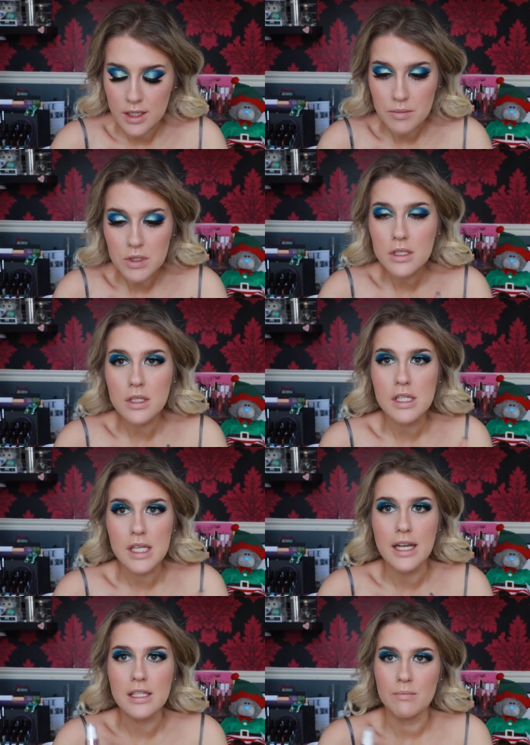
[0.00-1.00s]
And I'm just going to
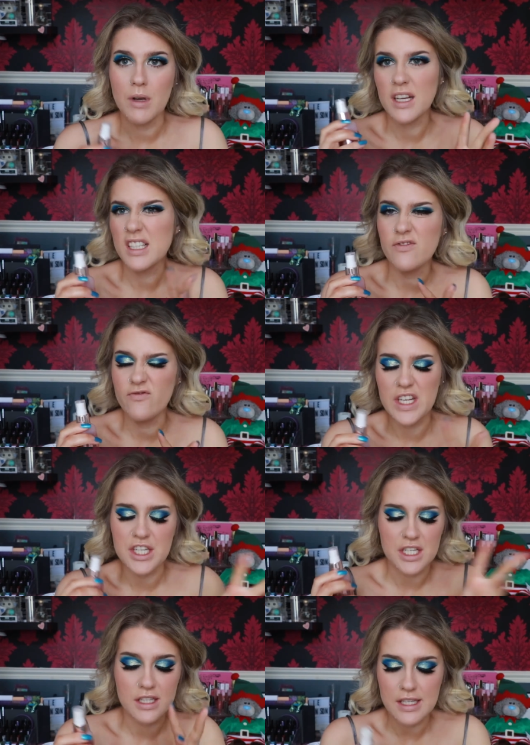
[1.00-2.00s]
take some like
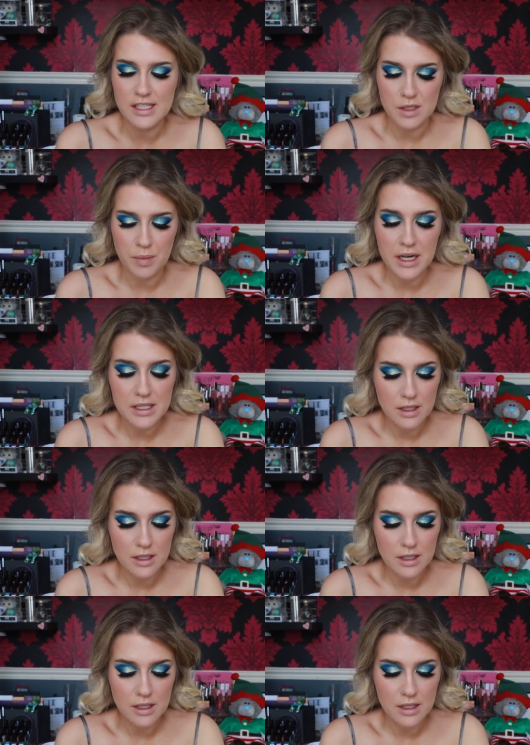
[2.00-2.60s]
finishing setting spray.